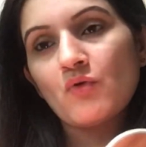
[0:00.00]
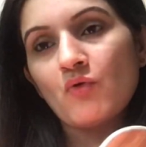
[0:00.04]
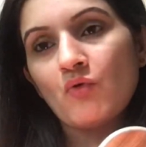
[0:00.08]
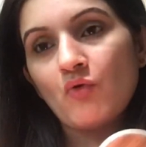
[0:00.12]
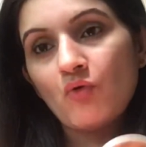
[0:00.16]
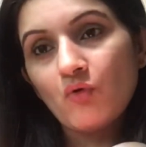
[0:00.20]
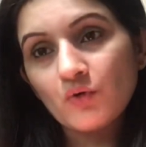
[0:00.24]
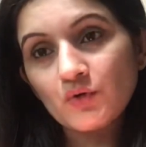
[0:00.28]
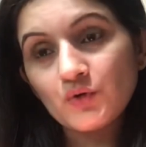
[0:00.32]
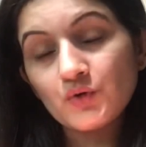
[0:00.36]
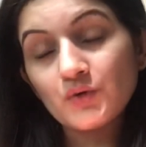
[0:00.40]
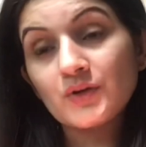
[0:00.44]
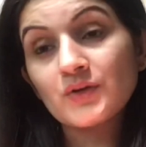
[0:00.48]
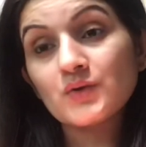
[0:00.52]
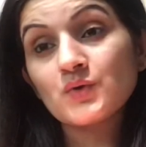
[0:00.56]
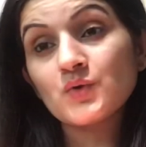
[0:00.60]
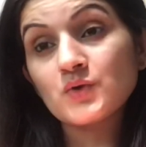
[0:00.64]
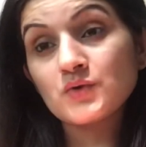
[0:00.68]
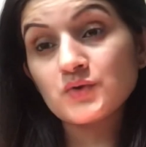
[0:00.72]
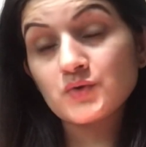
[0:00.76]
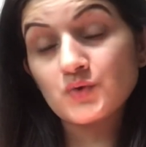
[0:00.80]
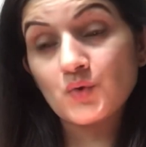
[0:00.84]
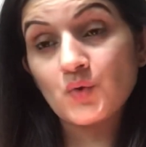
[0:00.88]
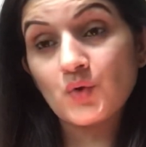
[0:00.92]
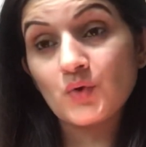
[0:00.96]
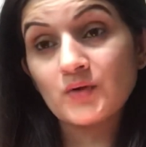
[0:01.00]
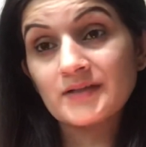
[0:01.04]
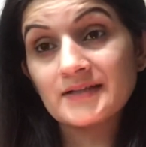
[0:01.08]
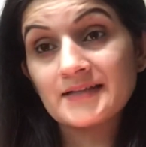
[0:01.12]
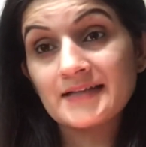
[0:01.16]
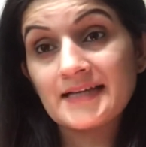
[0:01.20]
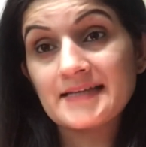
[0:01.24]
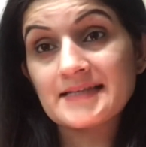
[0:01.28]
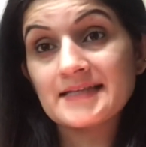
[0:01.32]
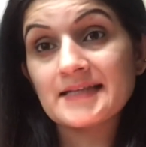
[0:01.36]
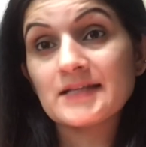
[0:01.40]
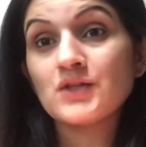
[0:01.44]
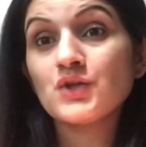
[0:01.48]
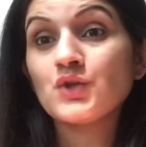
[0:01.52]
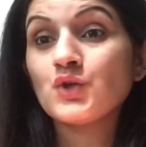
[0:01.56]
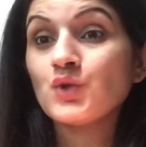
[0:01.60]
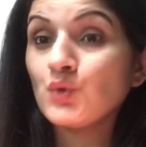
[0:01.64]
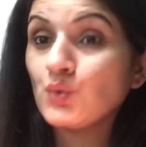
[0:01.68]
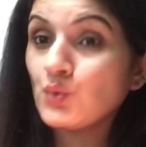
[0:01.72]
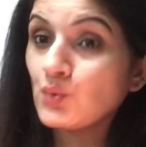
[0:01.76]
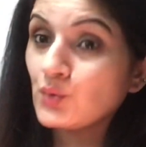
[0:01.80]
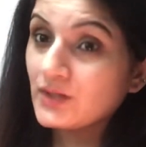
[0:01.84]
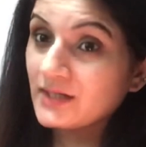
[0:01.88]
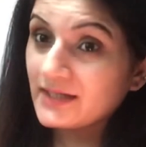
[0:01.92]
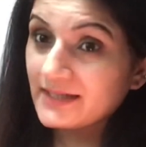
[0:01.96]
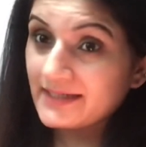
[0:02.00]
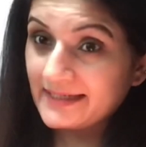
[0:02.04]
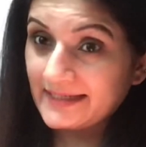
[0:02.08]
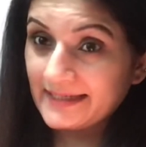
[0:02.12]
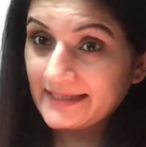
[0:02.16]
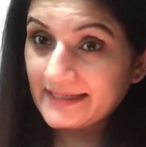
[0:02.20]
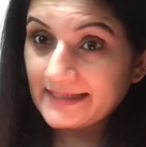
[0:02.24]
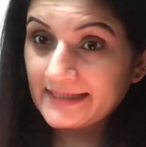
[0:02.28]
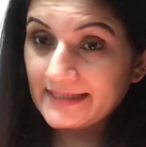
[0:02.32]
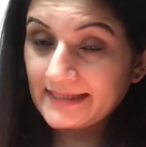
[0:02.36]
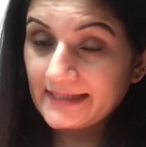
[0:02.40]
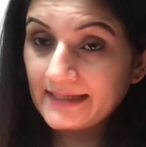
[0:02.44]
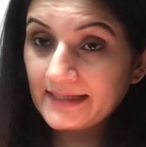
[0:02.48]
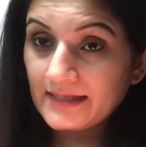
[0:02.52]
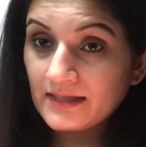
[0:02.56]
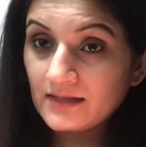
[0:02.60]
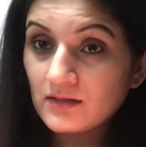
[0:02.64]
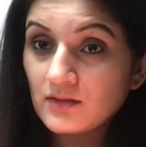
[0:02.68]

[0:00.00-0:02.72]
or you can also call it as an ukulele,